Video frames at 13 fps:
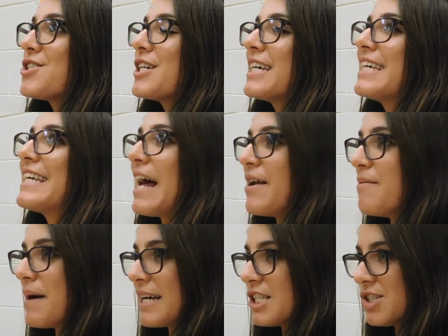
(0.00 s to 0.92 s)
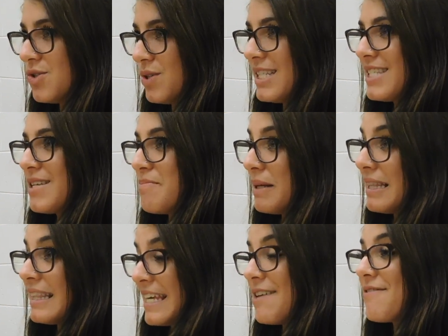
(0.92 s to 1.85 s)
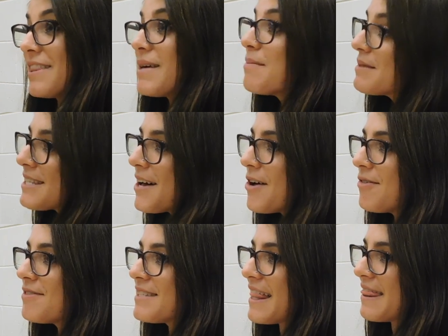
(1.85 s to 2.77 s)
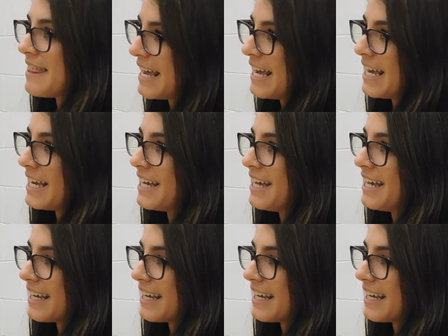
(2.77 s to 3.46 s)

to get my students to believe in themselves that they